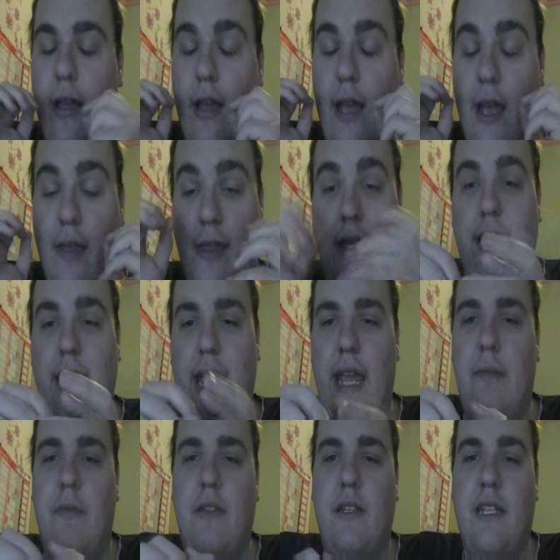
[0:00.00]
And then
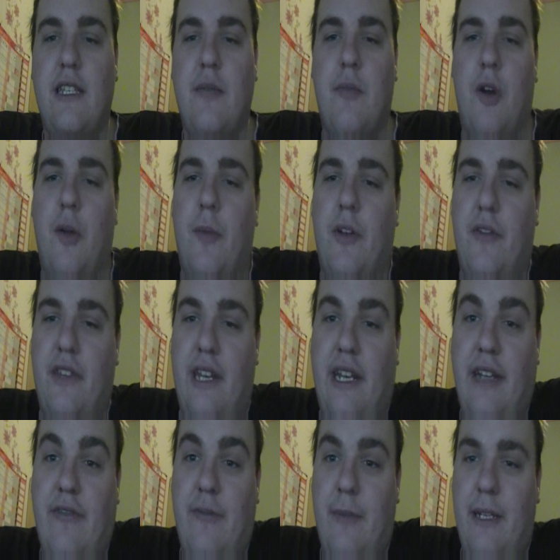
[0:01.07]
came the disappointment of the
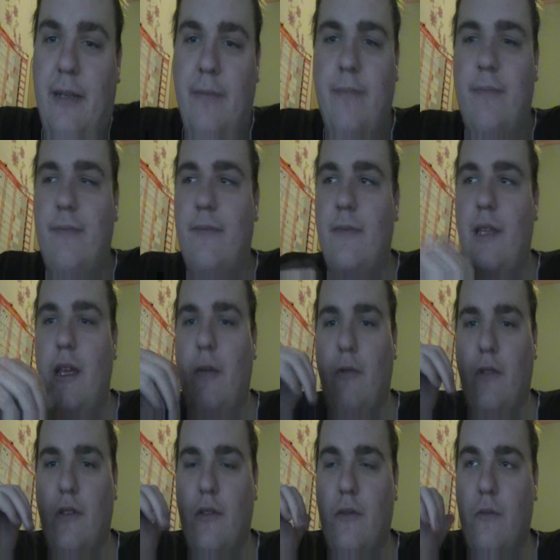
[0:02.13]
night for me. It
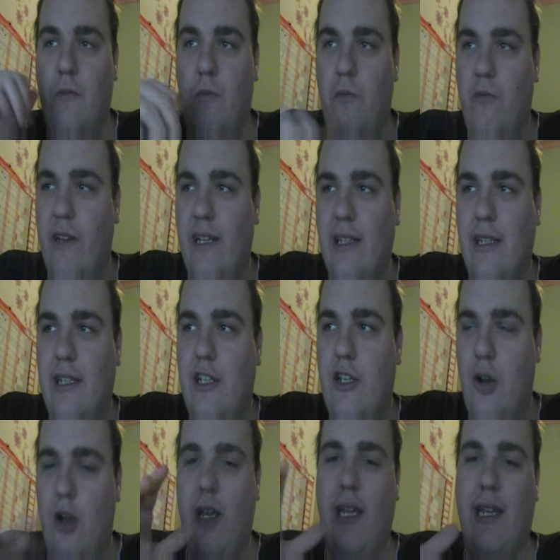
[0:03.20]
was really
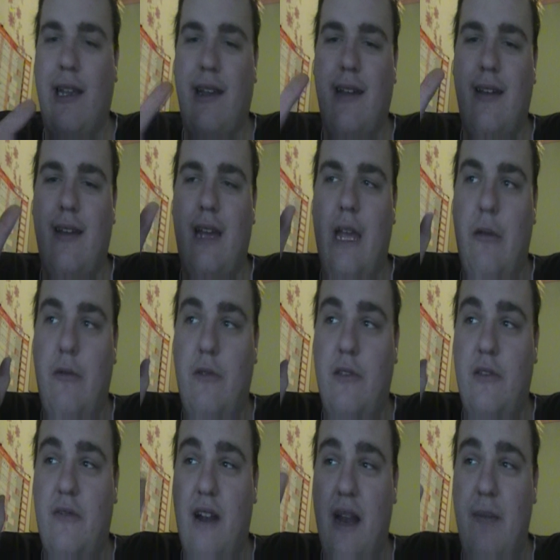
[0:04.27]
shocking. It was
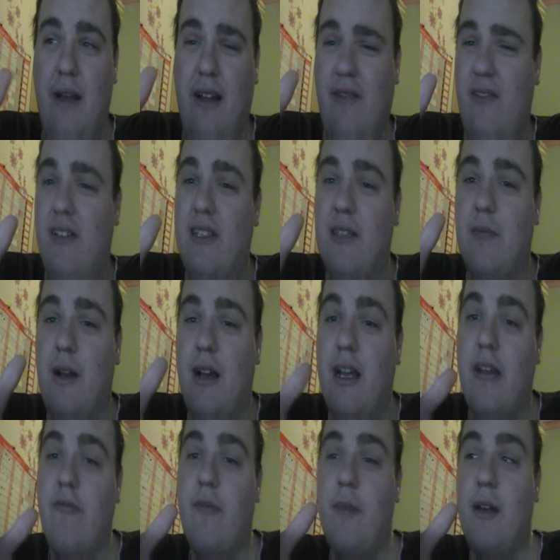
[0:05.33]
the Ryback versus Mark
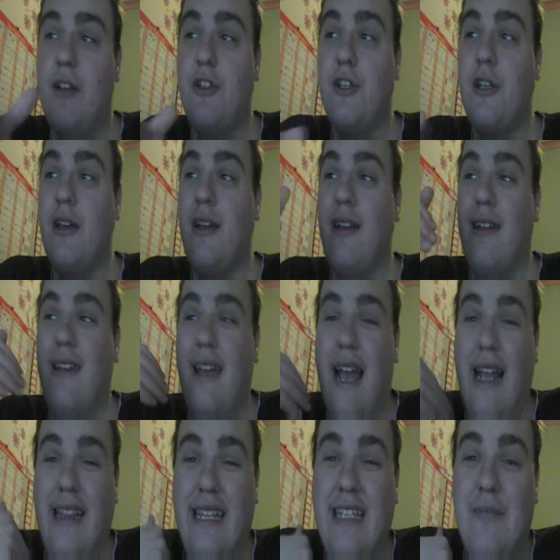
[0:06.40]
Henry match,
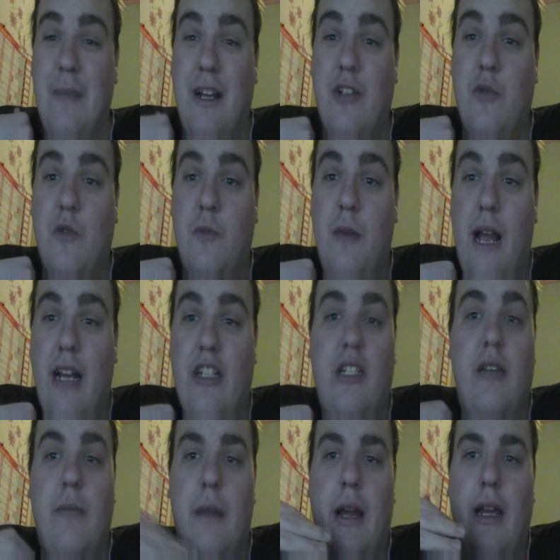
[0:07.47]
and this match was
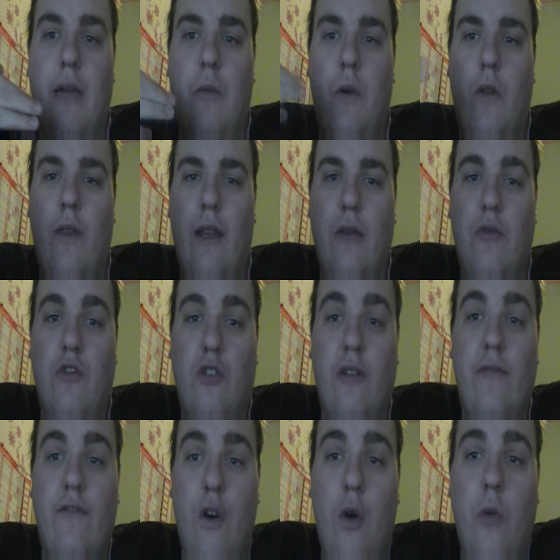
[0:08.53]
actually my one that I was
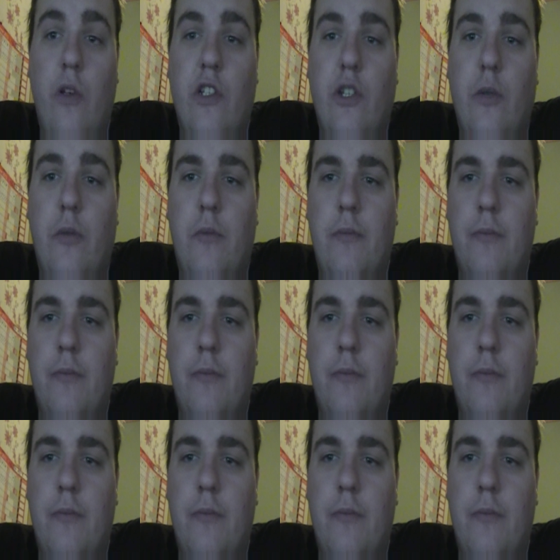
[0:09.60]
looking forward to.